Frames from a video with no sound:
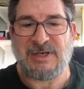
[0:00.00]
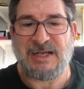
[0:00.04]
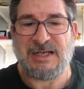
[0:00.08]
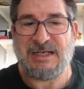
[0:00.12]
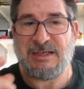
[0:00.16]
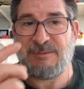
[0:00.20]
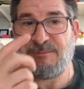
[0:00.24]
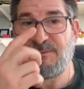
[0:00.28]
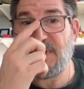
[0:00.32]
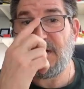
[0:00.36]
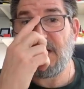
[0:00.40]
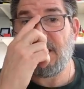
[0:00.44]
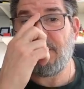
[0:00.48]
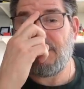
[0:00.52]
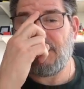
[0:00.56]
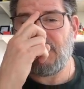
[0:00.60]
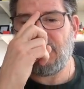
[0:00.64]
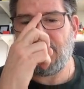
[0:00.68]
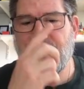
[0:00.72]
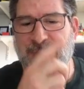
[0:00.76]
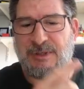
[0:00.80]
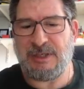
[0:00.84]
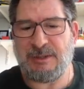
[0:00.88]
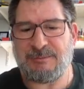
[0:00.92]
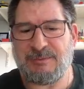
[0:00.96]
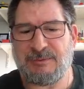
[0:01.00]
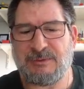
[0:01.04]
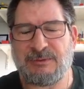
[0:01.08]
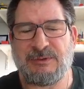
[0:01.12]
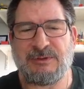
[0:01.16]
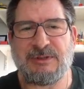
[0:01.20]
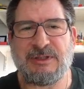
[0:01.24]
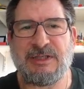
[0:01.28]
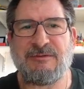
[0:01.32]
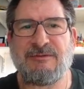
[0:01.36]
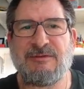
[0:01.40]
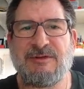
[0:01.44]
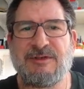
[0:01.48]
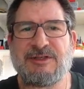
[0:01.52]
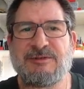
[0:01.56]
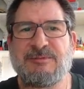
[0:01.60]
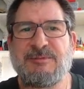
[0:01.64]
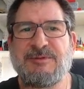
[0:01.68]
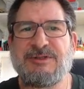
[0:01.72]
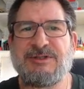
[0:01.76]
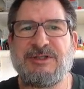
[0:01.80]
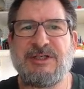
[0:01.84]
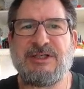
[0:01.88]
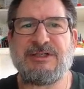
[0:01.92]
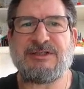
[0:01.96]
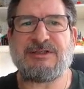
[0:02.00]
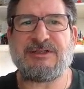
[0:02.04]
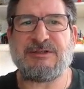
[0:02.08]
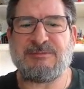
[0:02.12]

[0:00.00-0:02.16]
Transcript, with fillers: Any bamboo people who love this machine